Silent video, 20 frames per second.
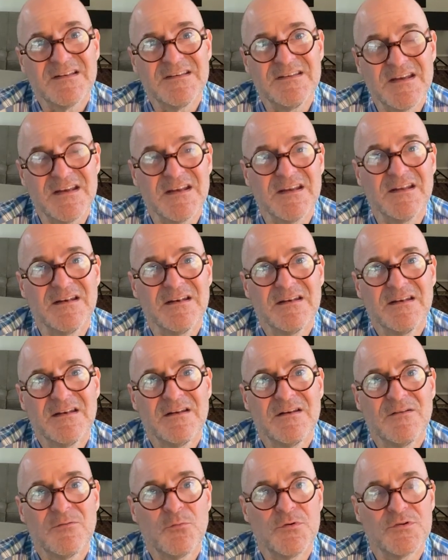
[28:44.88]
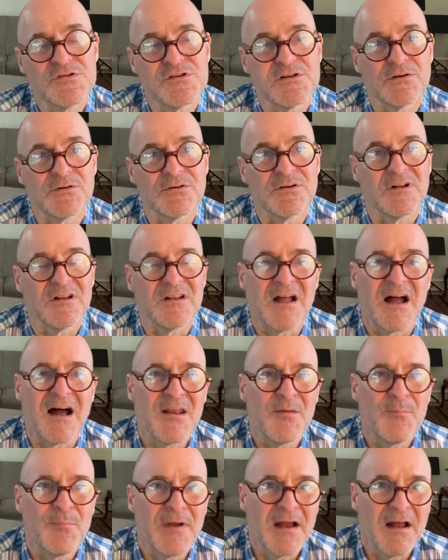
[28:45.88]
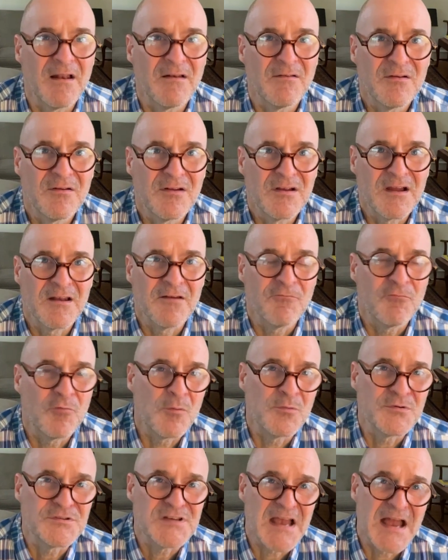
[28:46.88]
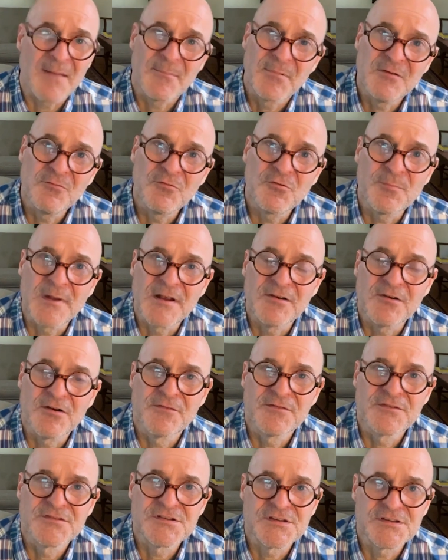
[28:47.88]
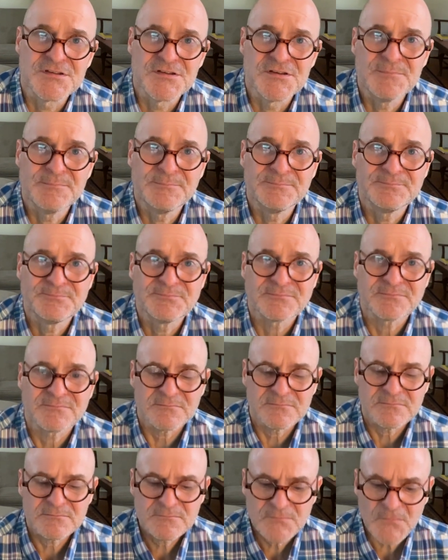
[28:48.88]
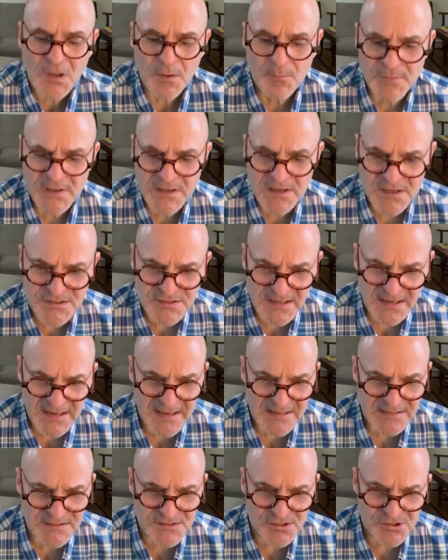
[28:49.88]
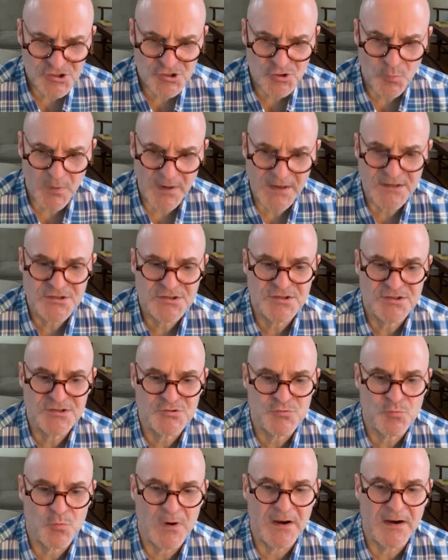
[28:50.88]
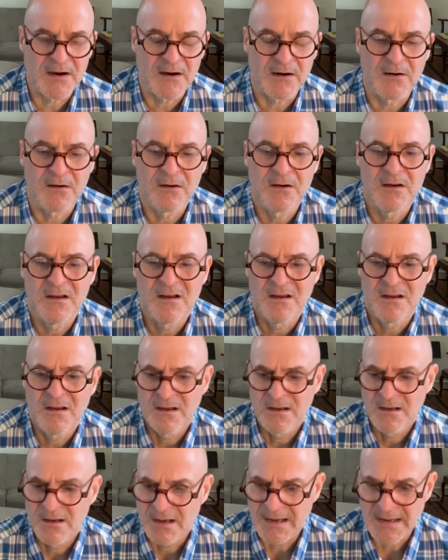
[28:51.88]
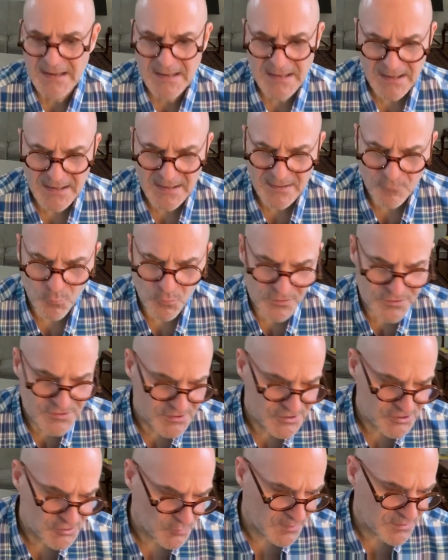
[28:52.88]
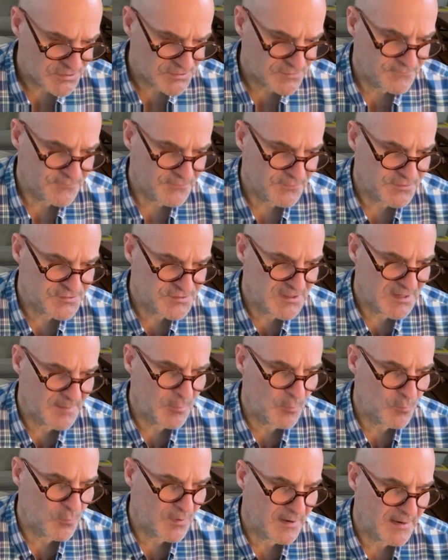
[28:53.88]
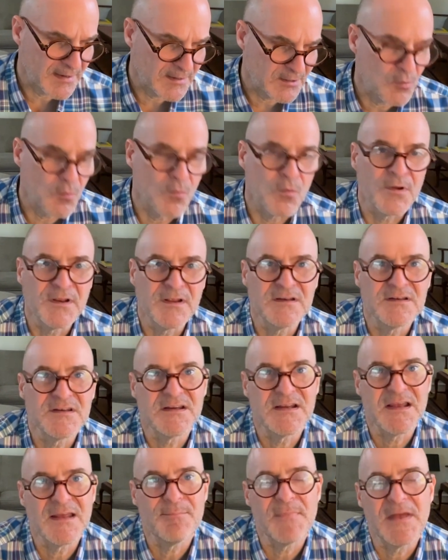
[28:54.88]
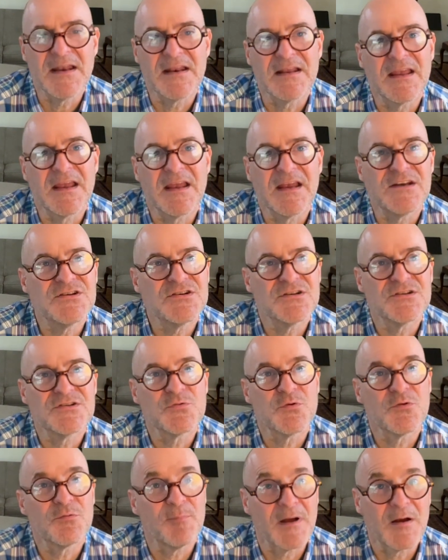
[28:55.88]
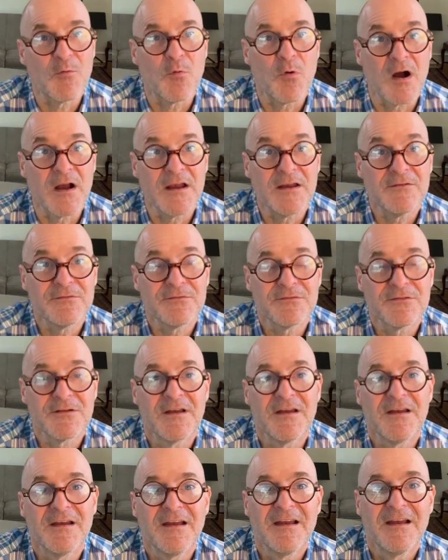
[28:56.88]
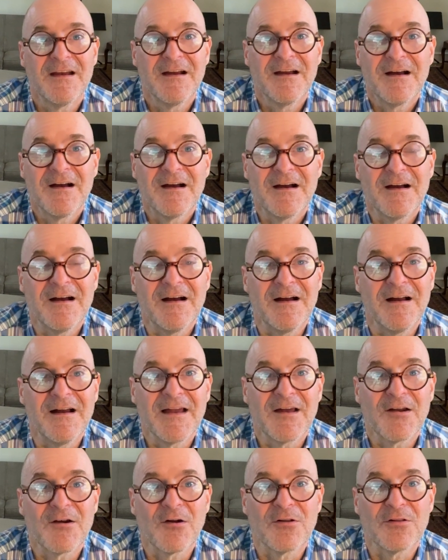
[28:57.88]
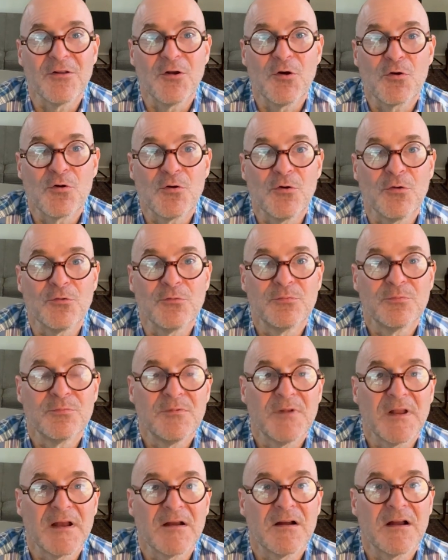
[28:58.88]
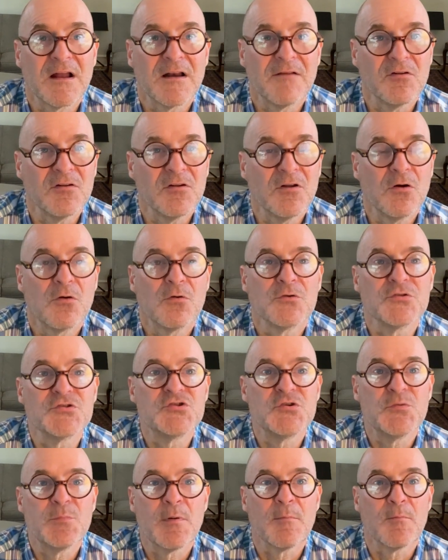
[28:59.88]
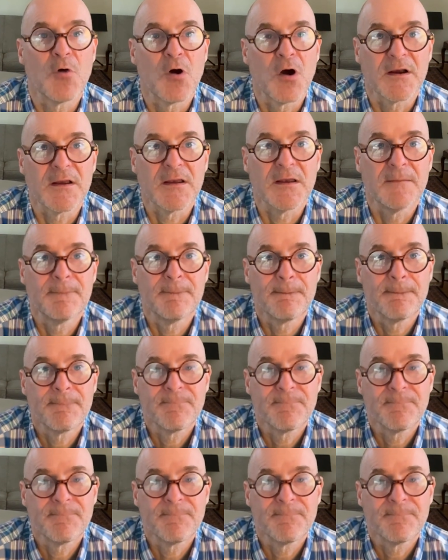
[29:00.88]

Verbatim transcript: did was learn a lot about kind of what was happening with my nervous system, because I had situations where I had one situation, for example, where I had gone in to get medications with my wife, our local, like kind of a local supermarket.